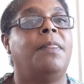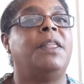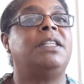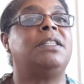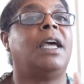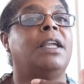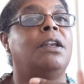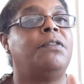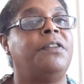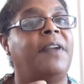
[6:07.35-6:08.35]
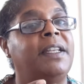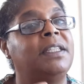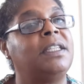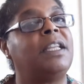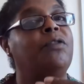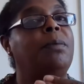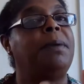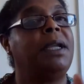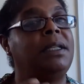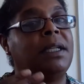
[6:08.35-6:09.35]
This cycle of events is then
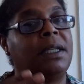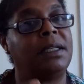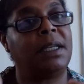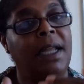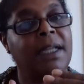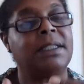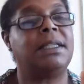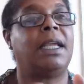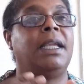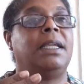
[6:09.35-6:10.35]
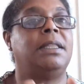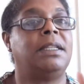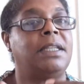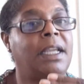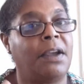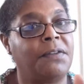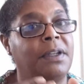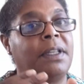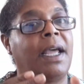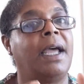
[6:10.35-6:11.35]
repeated the next day and the day
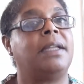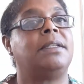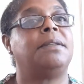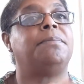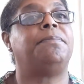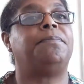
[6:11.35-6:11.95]
after that.